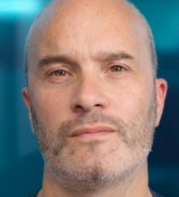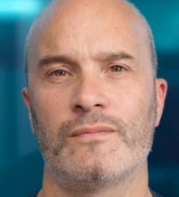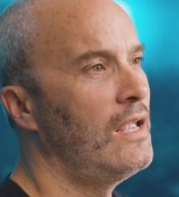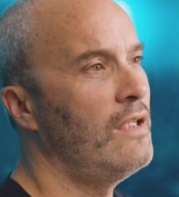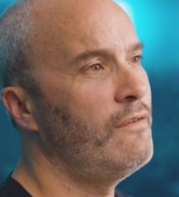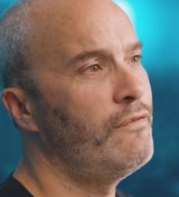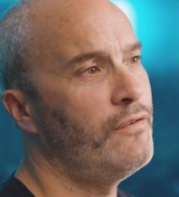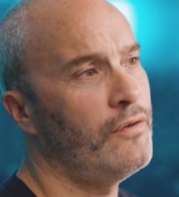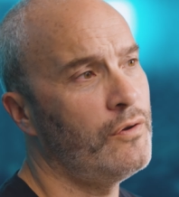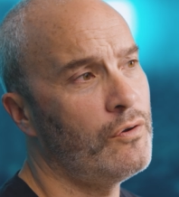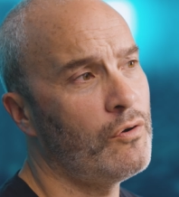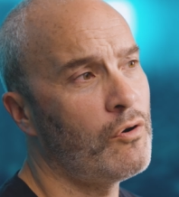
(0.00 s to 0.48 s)

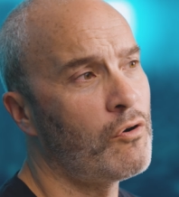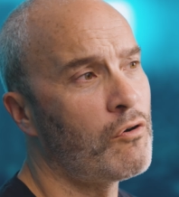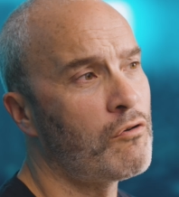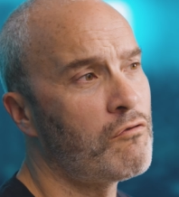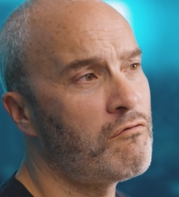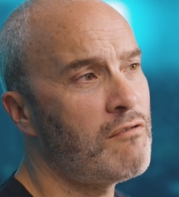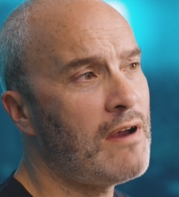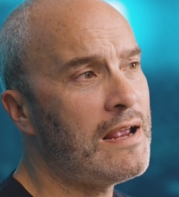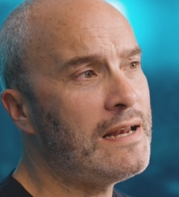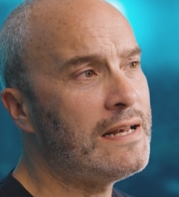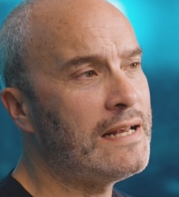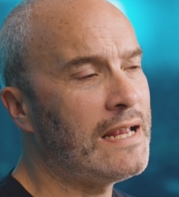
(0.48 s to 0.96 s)
If you
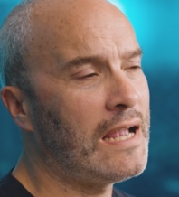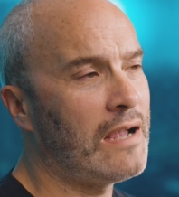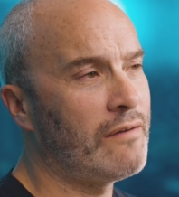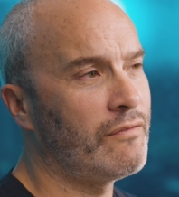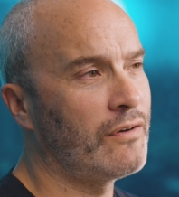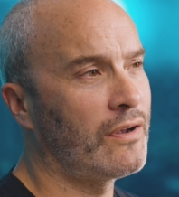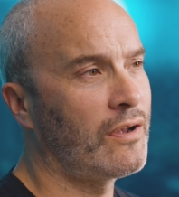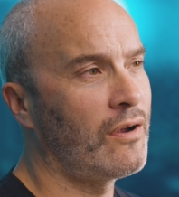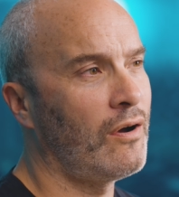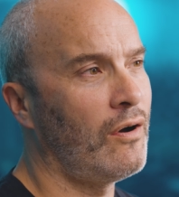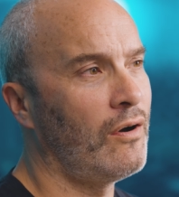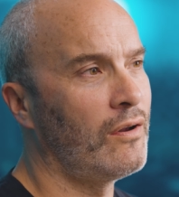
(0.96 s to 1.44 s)
already have
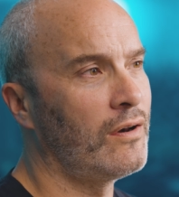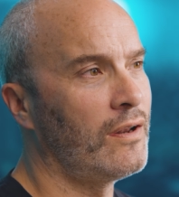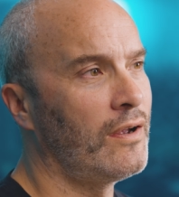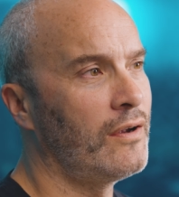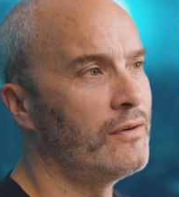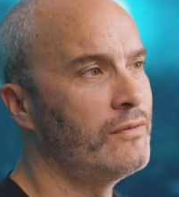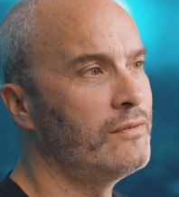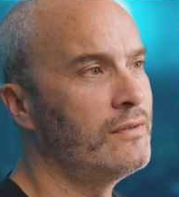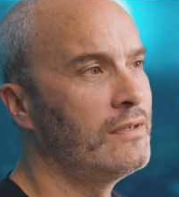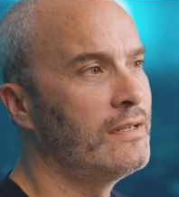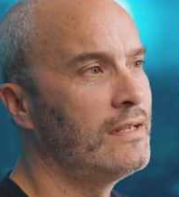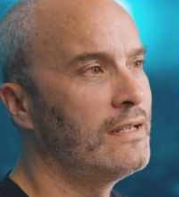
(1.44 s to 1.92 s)
a car
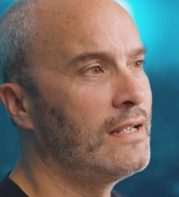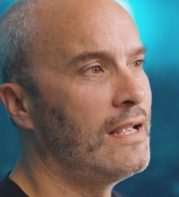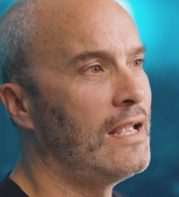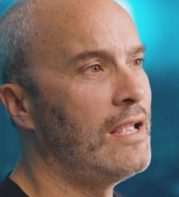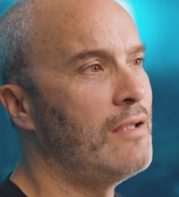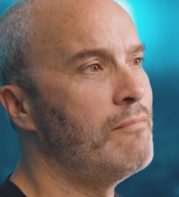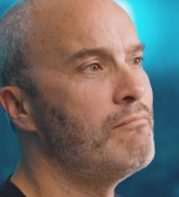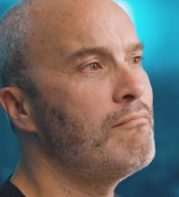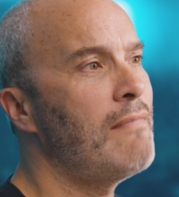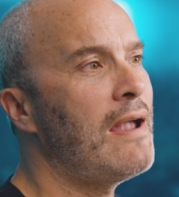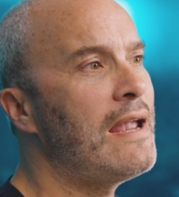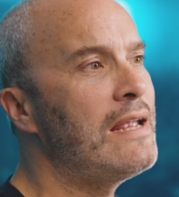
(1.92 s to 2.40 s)
loan,
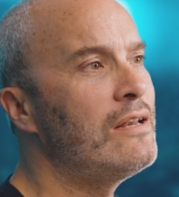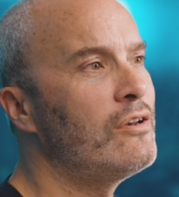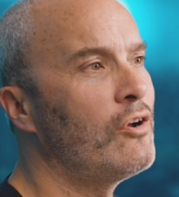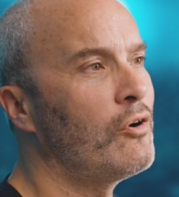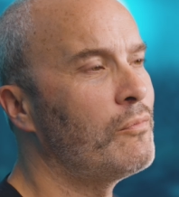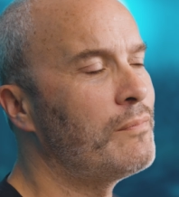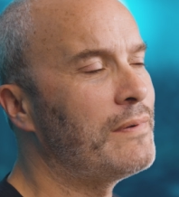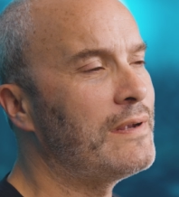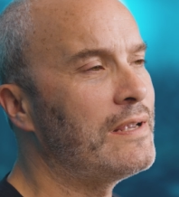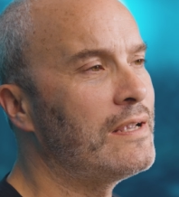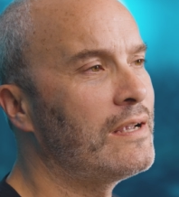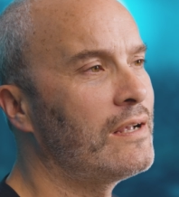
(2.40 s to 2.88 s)
it may
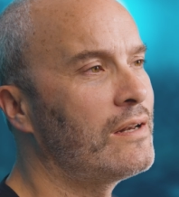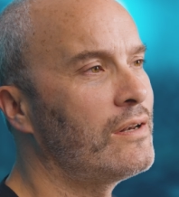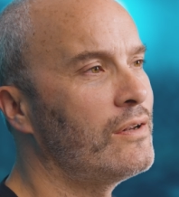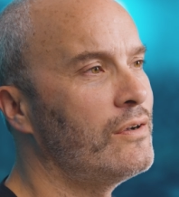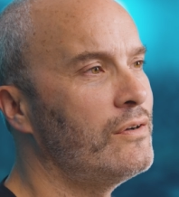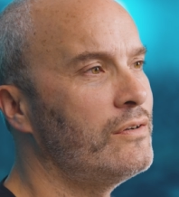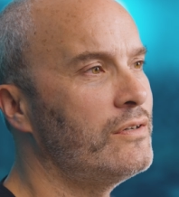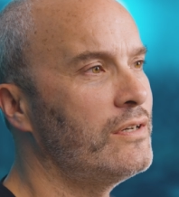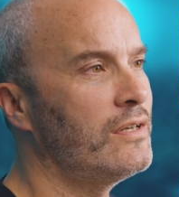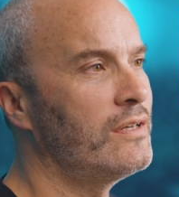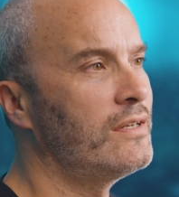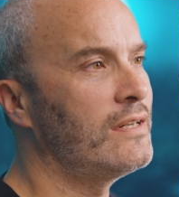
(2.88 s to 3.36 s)
not be
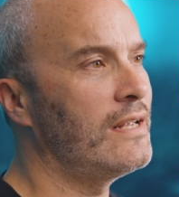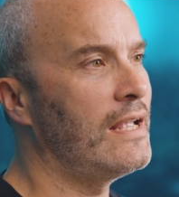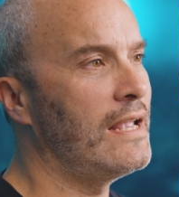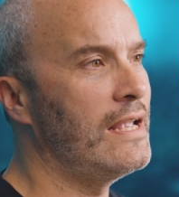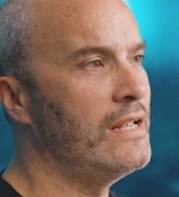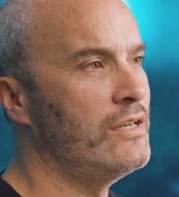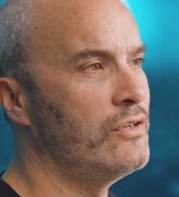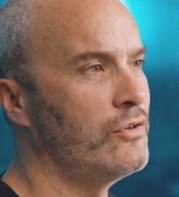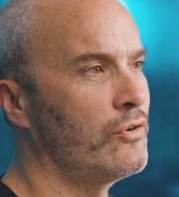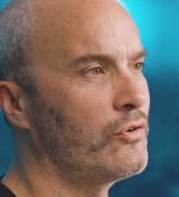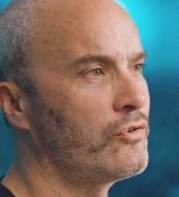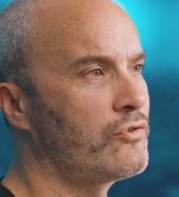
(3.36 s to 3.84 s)
included
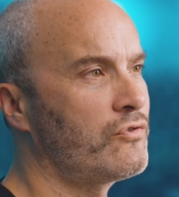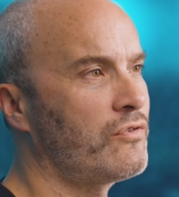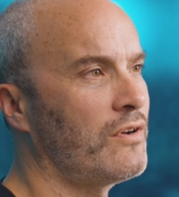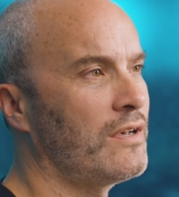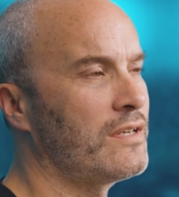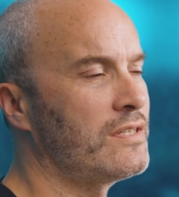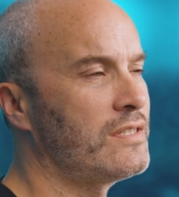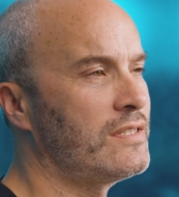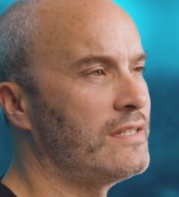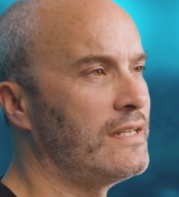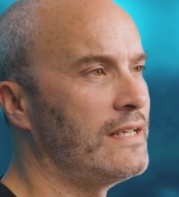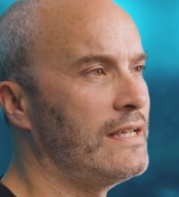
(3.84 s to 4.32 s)
in your
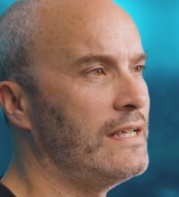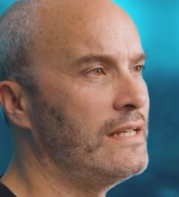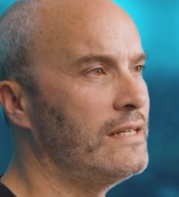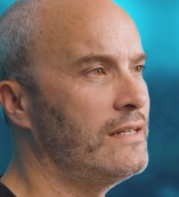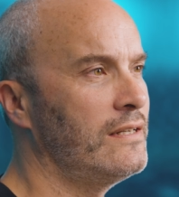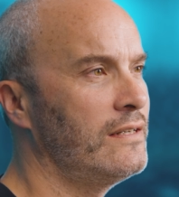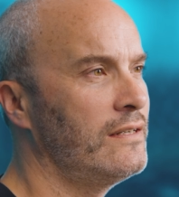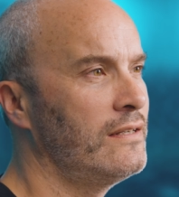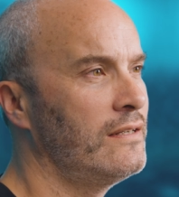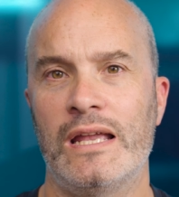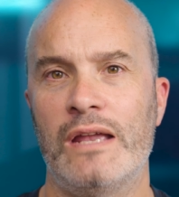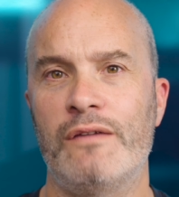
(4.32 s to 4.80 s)
trust
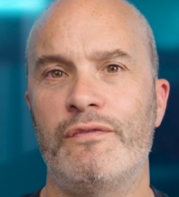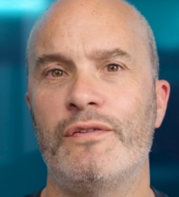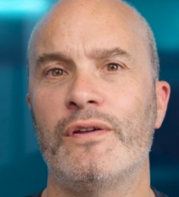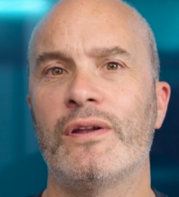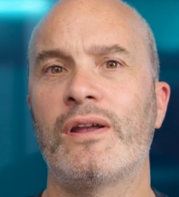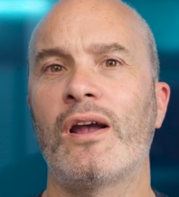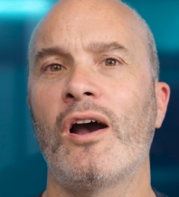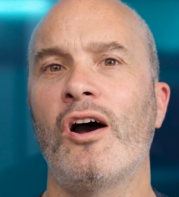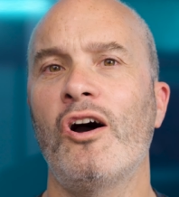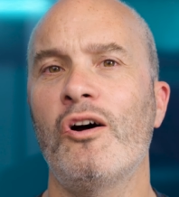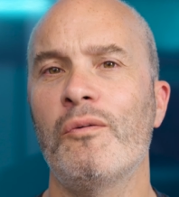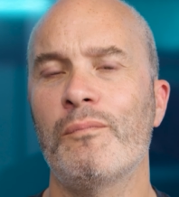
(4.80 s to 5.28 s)
deed. If you
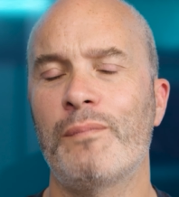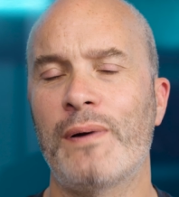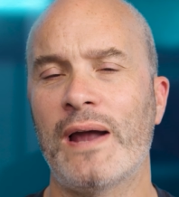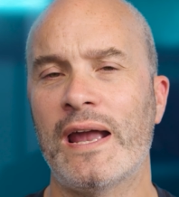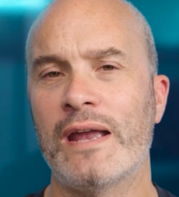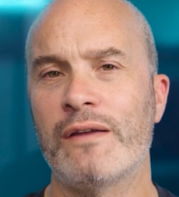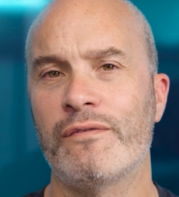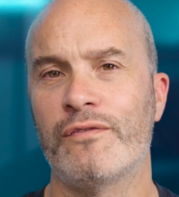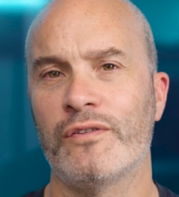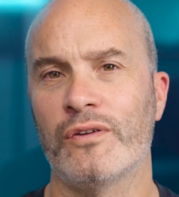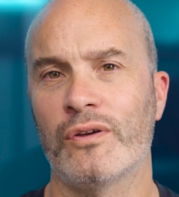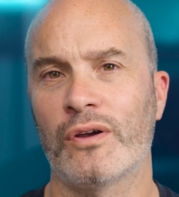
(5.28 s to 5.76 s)
can't
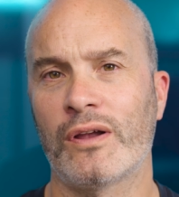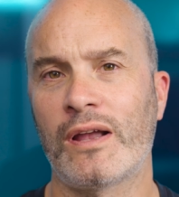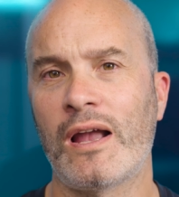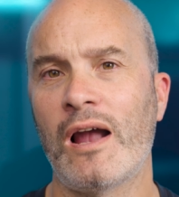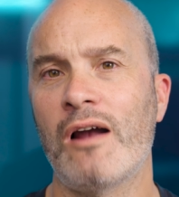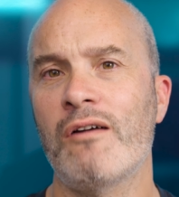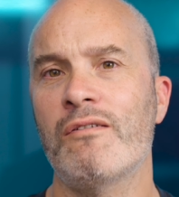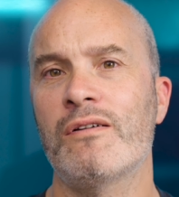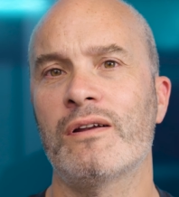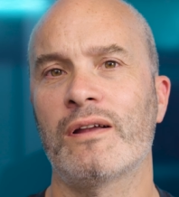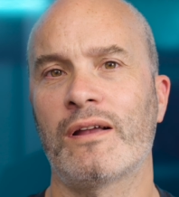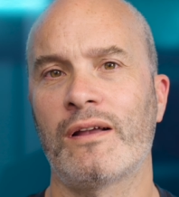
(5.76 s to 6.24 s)
pay for your
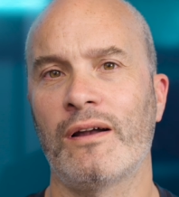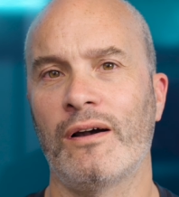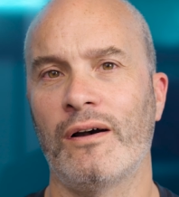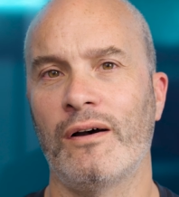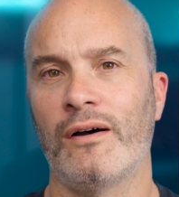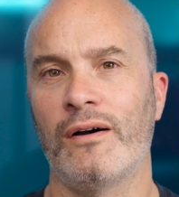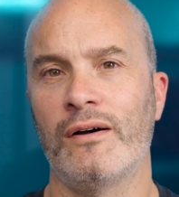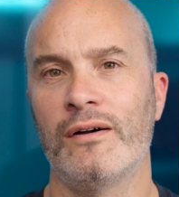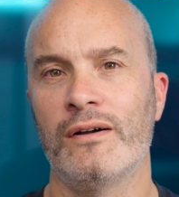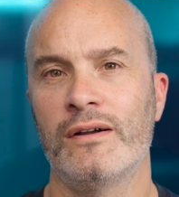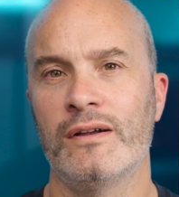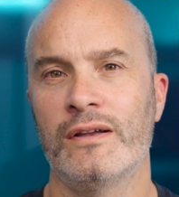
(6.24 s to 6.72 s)
current
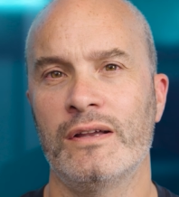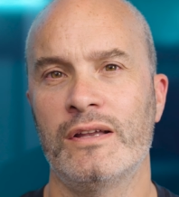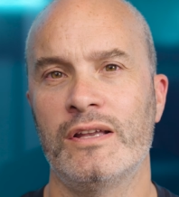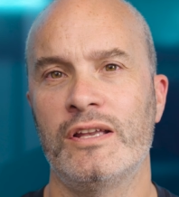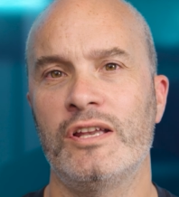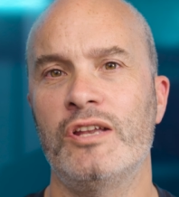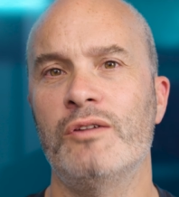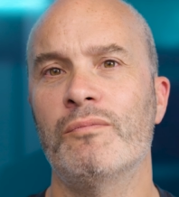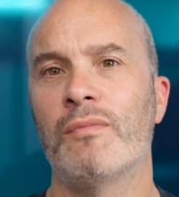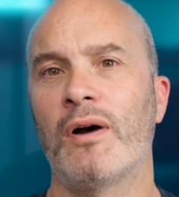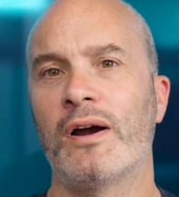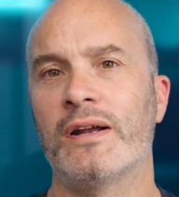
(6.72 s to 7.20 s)
car,
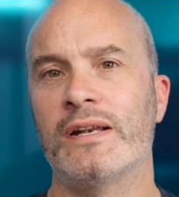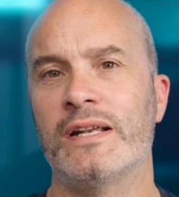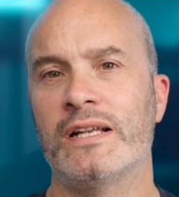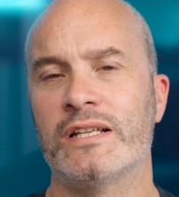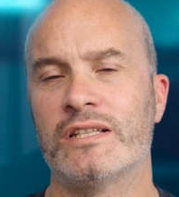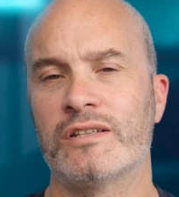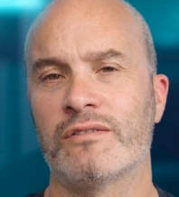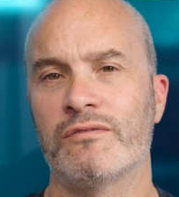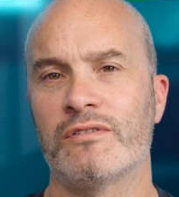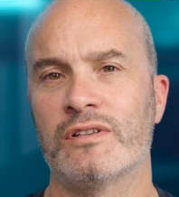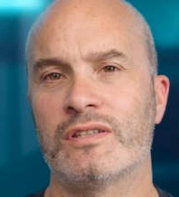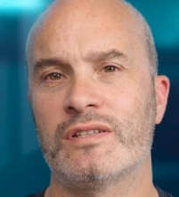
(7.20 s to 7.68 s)
you might need
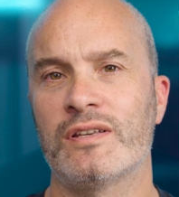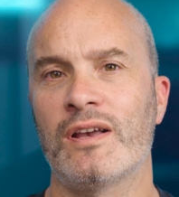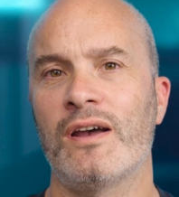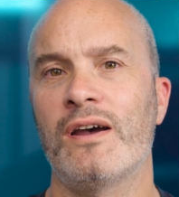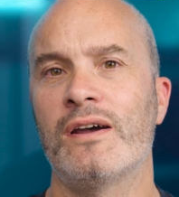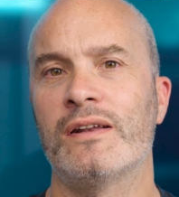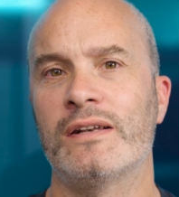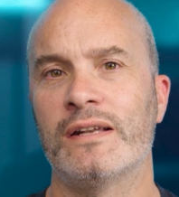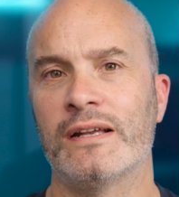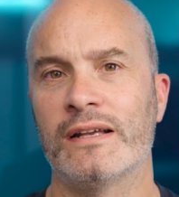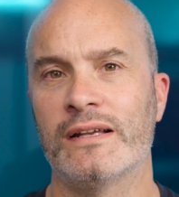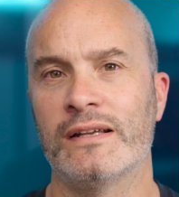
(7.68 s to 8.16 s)
to
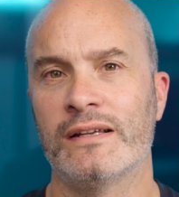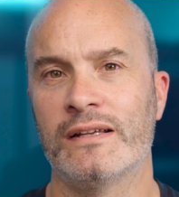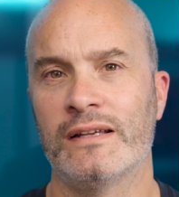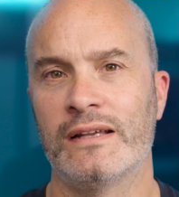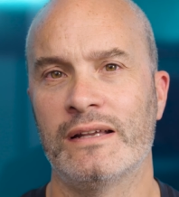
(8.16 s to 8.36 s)
return it